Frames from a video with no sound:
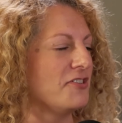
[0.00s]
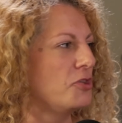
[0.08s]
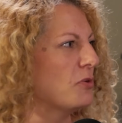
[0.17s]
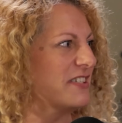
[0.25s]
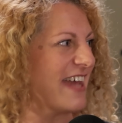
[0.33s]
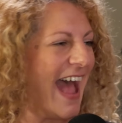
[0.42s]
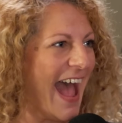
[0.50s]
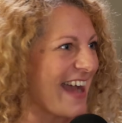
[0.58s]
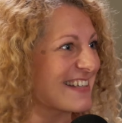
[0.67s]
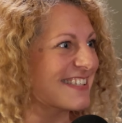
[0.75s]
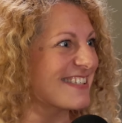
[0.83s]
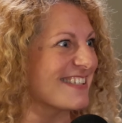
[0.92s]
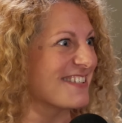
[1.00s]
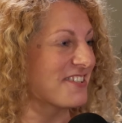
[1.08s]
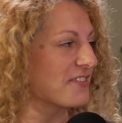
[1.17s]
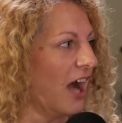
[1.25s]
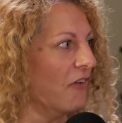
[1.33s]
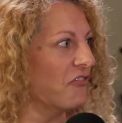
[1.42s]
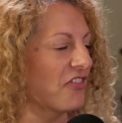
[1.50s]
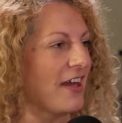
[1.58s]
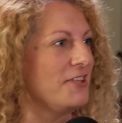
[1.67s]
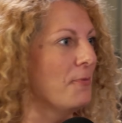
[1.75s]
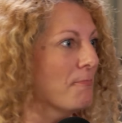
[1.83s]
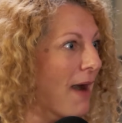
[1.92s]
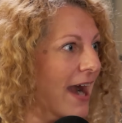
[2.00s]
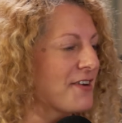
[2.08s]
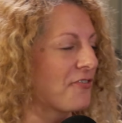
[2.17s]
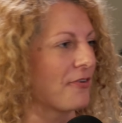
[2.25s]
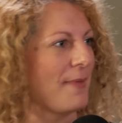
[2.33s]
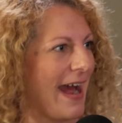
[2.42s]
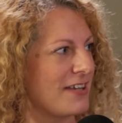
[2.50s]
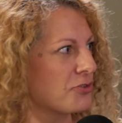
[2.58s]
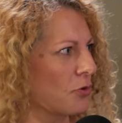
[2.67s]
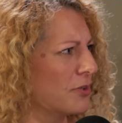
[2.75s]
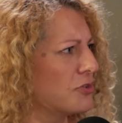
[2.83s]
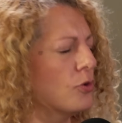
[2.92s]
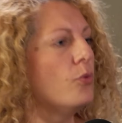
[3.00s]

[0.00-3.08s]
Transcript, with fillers: do we tax stuff that you mine from asteroids?